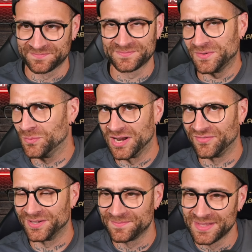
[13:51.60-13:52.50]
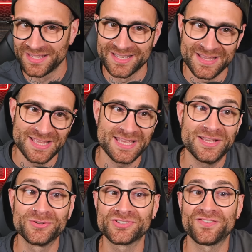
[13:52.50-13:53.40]
whatever.
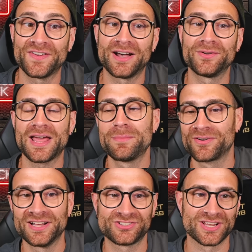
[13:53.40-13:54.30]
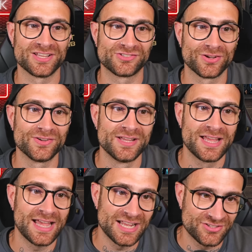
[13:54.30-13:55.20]
He also fouled Ebereche, so
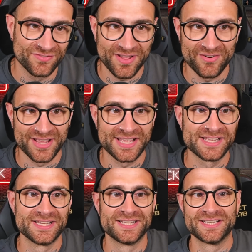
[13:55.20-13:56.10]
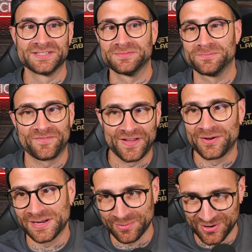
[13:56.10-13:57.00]
Echeverry
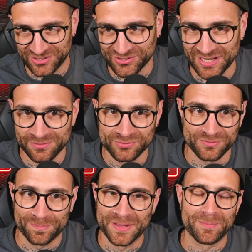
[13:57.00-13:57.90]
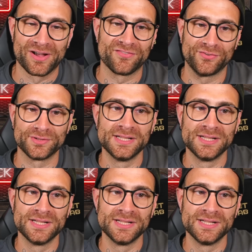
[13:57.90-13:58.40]
fouled Ebereche, and it was a big mouthful.